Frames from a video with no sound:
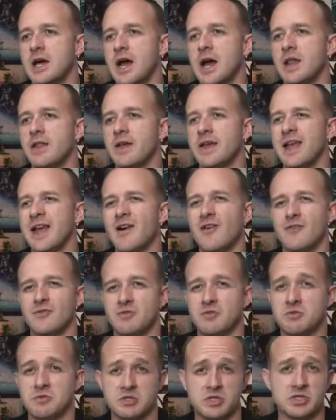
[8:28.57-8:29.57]
I like how
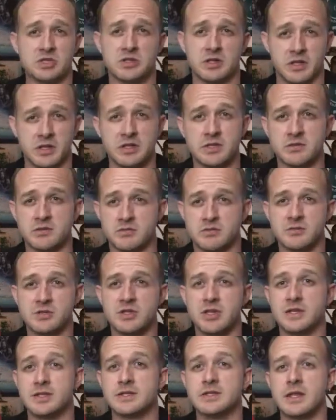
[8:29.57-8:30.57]
just
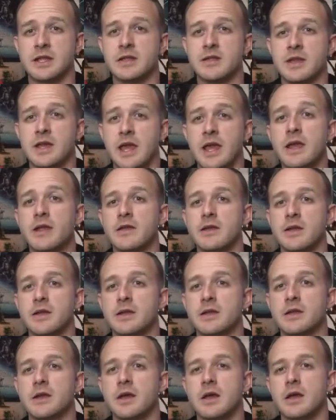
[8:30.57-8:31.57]
insanely alien